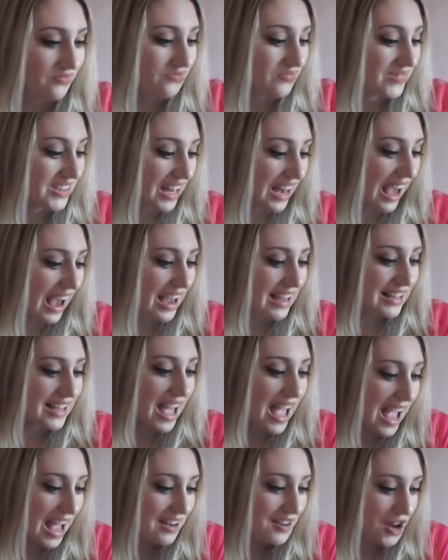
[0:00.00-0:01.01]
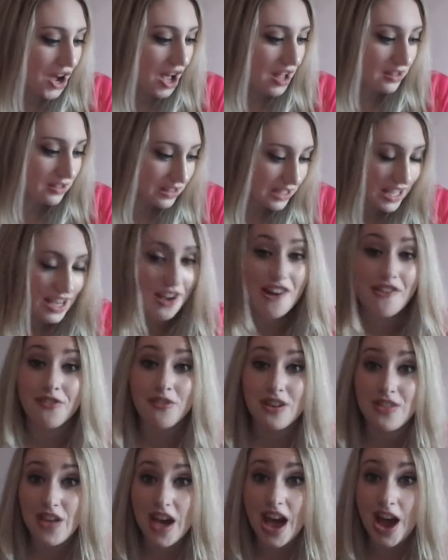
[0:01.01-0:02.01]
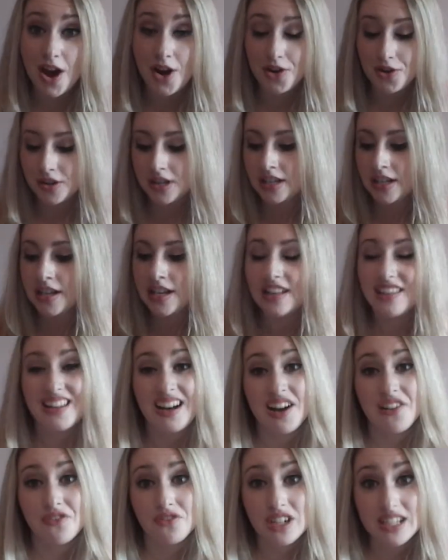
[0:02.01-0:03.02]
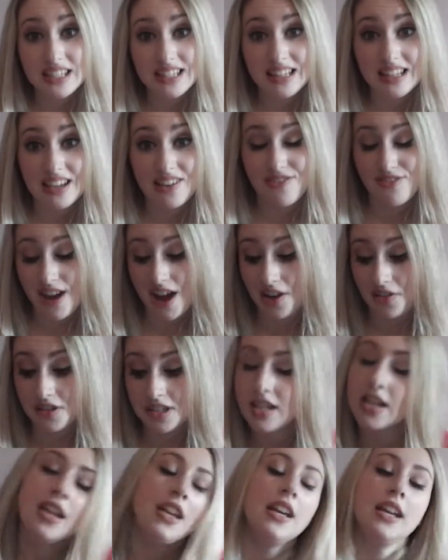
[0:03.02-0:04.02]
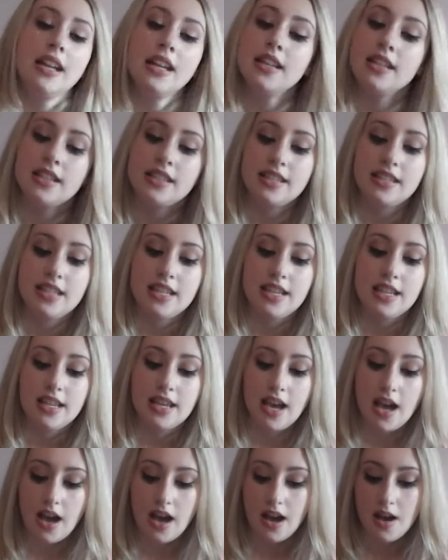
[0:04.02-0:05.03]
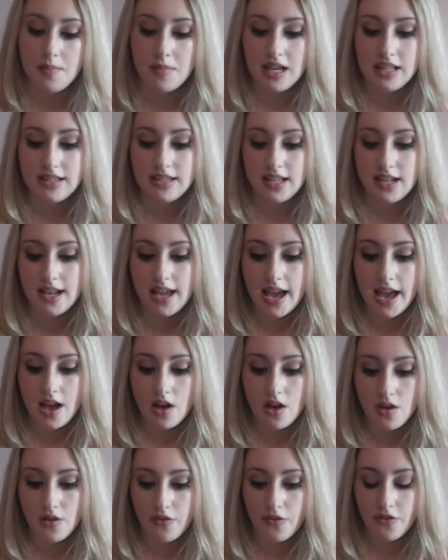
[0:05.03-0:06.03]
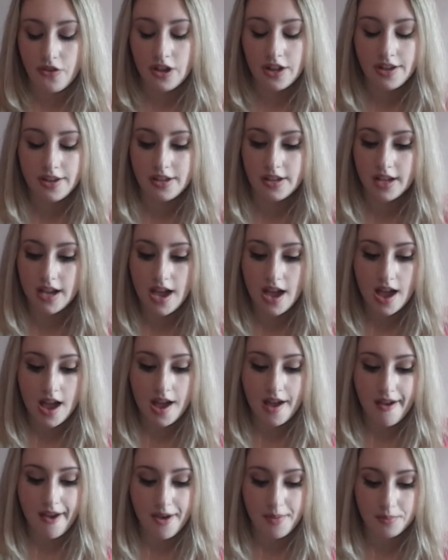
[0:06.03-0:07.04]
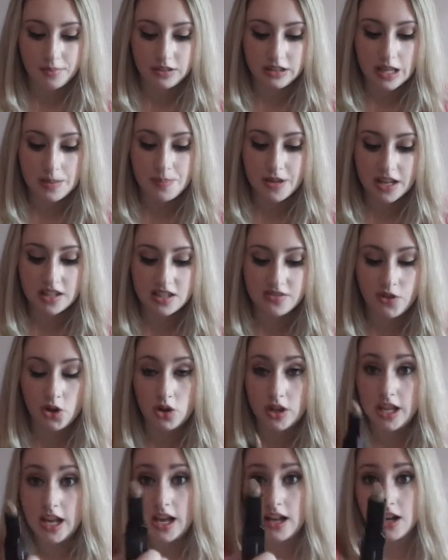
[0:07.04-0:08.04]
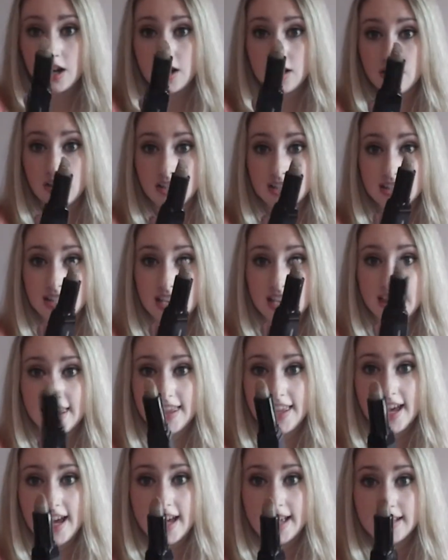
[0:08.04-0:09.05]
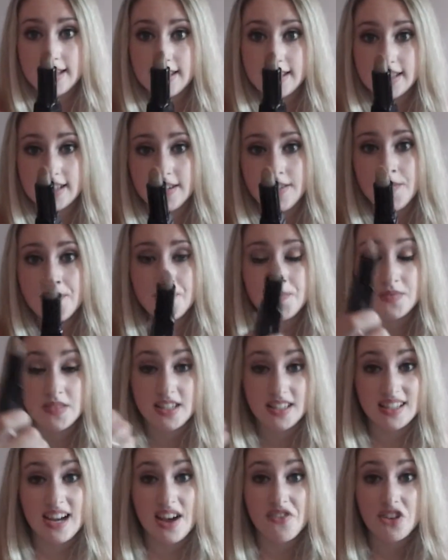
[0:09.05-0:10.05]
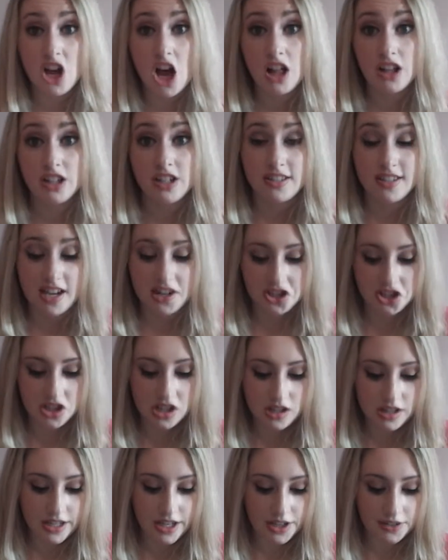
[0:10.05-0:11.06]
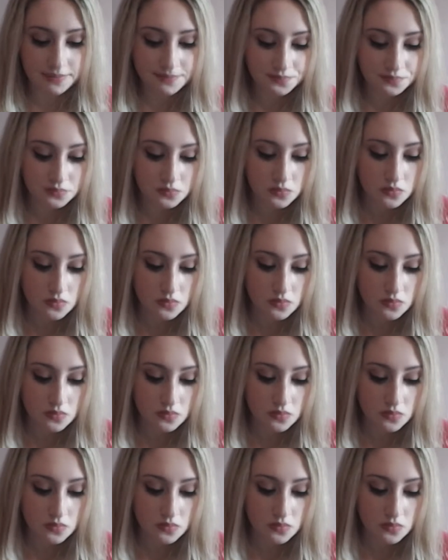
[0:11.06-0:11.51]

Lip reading: that I cannot live without, that I recently found, is the, it's an e.l.f. lip exfoliator. It looks like this. It doesn't have a color, it's actually clear.